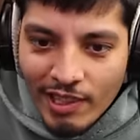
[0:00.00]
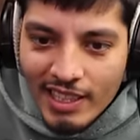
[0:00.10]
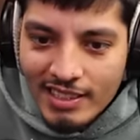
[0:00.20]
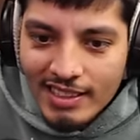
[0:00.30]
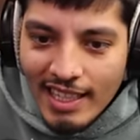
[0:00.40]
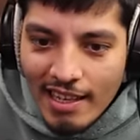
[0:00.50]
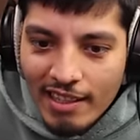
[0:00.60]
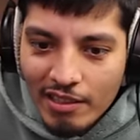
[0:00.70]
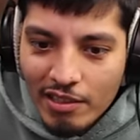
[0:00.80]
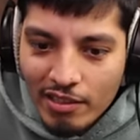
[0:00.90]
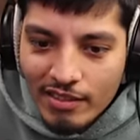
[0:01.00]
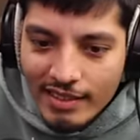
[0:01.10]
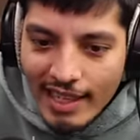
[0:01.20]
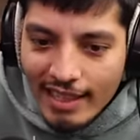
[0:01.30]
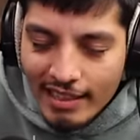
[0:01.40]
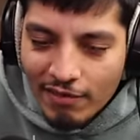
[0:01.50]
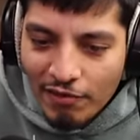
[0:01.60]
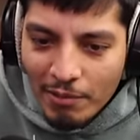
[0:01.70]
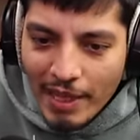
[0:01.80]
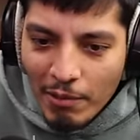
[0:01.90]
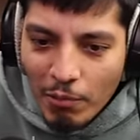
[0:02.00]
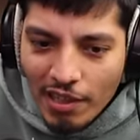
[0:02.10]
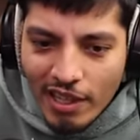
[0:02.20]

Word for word: isn't that, that from that one